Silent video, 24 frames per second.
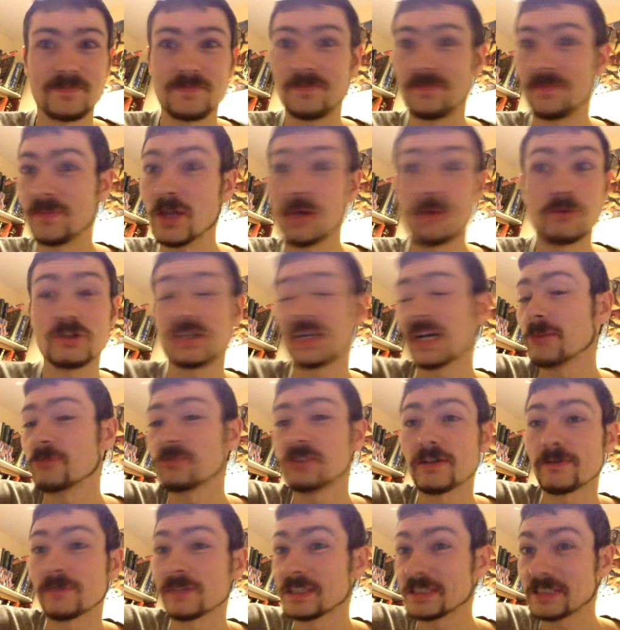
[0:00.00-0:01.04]
no time
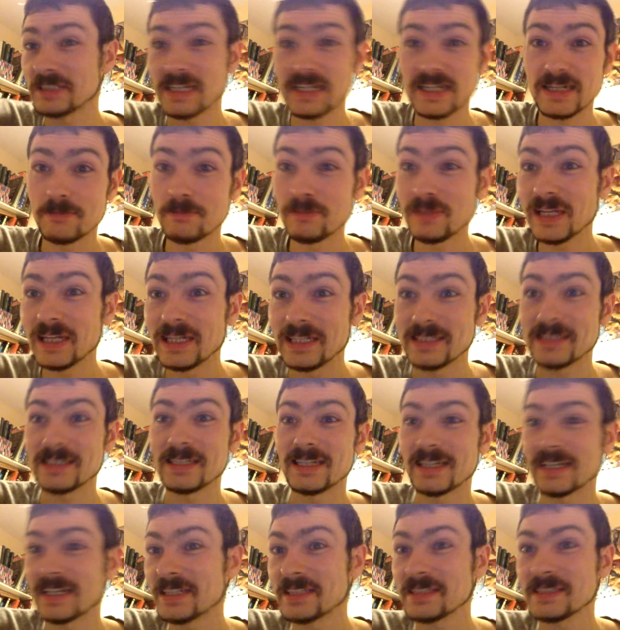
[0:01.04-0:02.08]
travel has taken place,
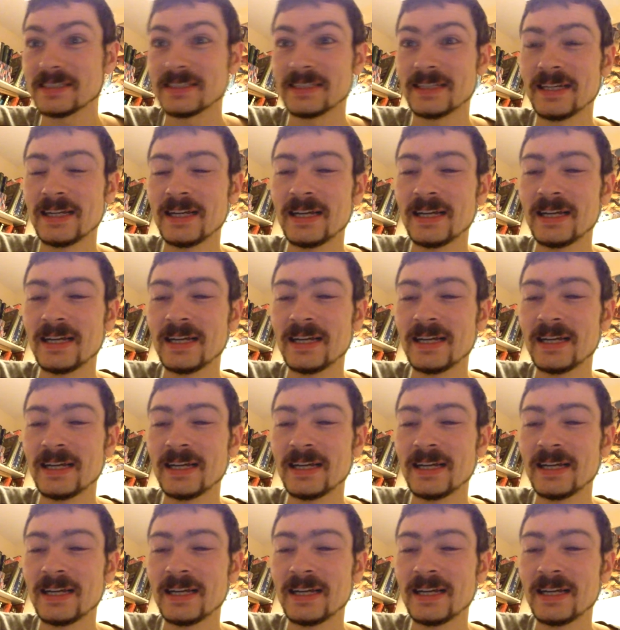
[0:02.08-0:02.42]
I guess.